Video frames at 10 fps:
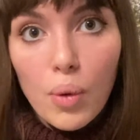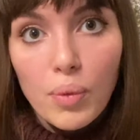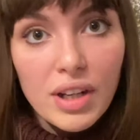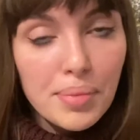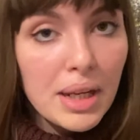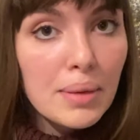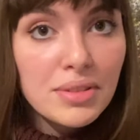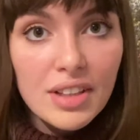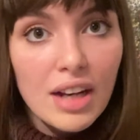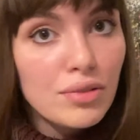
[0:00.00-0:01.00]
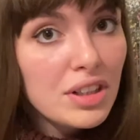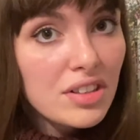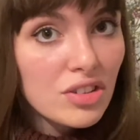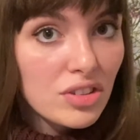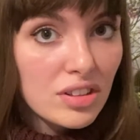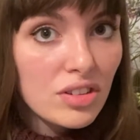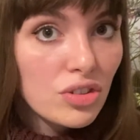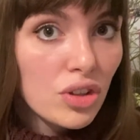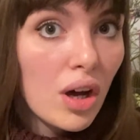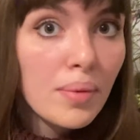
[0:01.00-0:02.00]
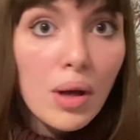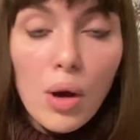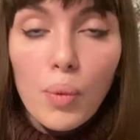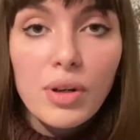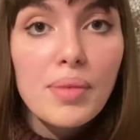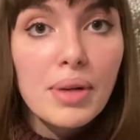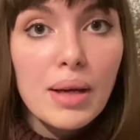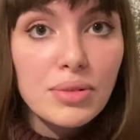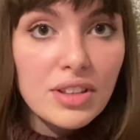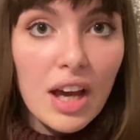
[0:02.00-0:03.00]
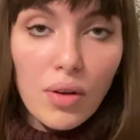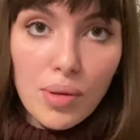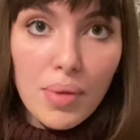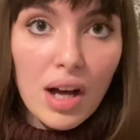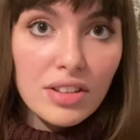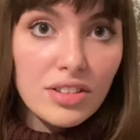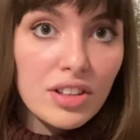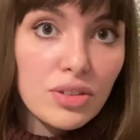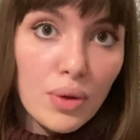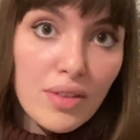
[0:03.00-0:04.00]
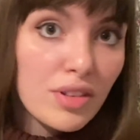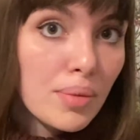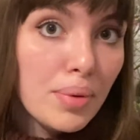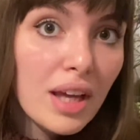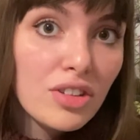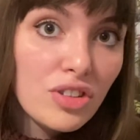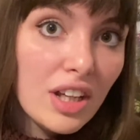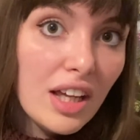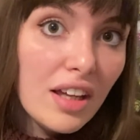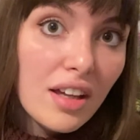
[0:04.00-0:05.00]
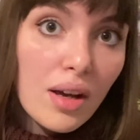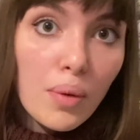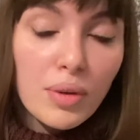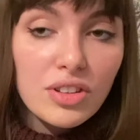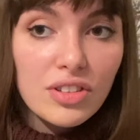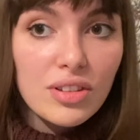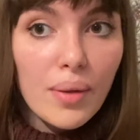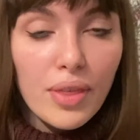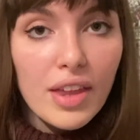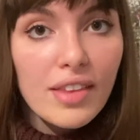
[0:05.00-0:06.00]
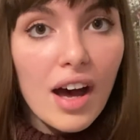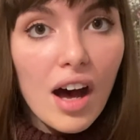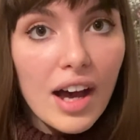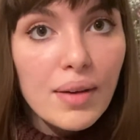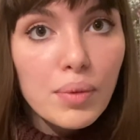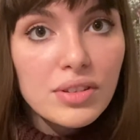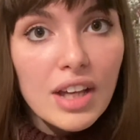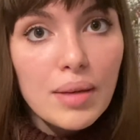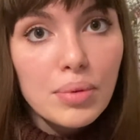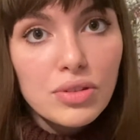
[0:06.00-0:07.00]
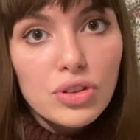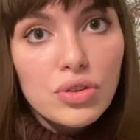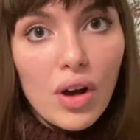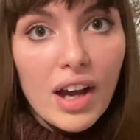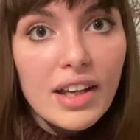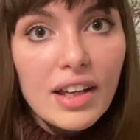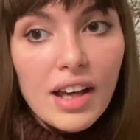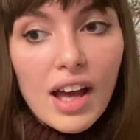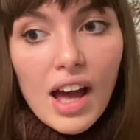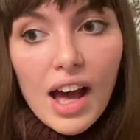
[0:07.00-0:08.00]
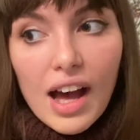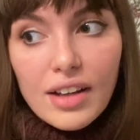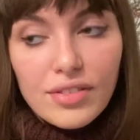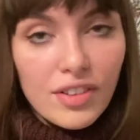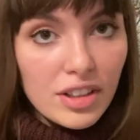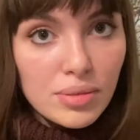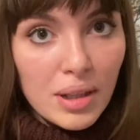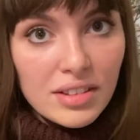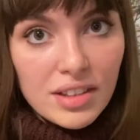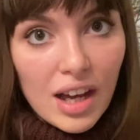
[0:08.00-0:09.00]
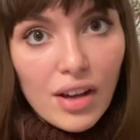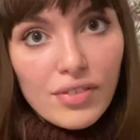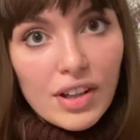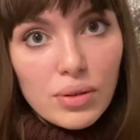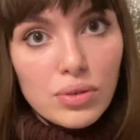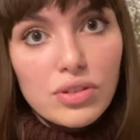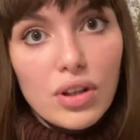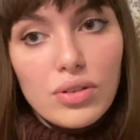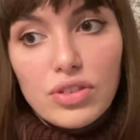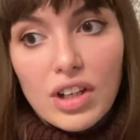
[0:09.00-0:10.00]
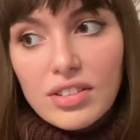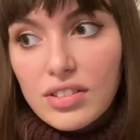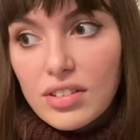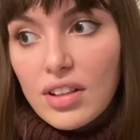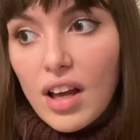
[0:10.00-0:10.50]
wouldn't have been able to get a research assistant job, wouldn't have been able to get on the Masters or even the PhD, which is something that I was able to try and fund myself and also just